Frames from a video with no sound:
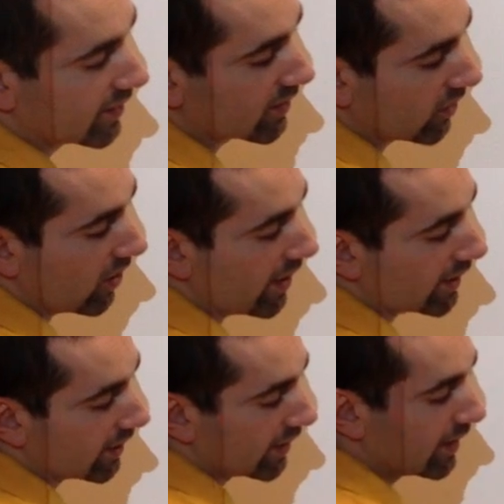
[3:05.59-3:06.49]
this
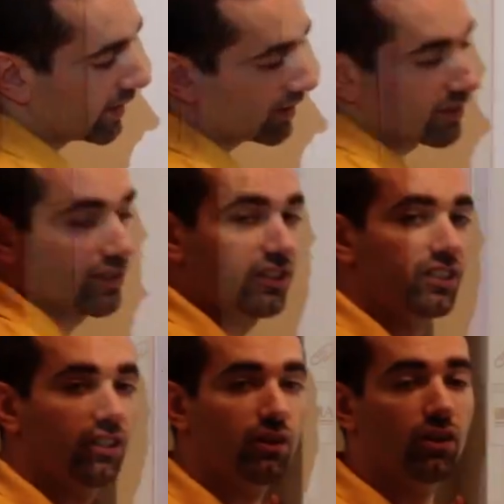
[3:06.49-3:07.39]
line and it's
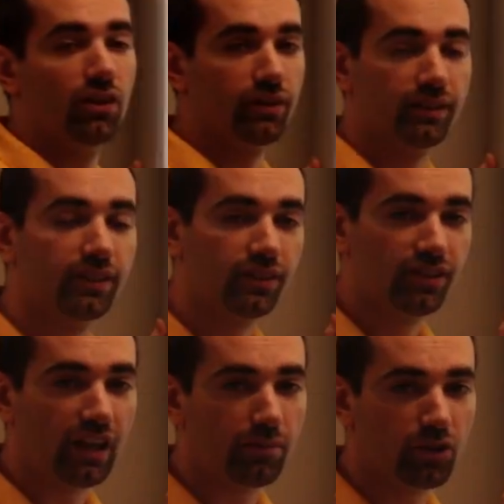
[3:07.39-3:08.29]
still the
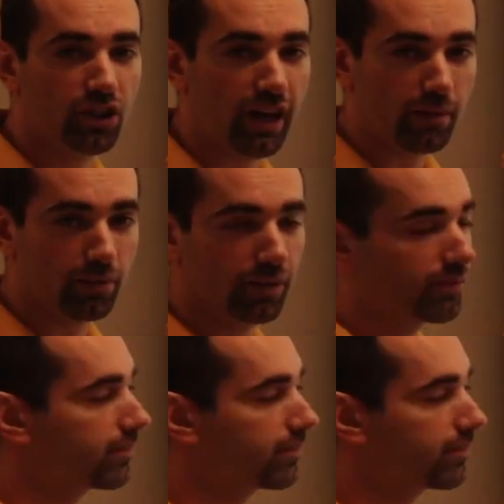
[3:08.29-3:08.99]
same shape.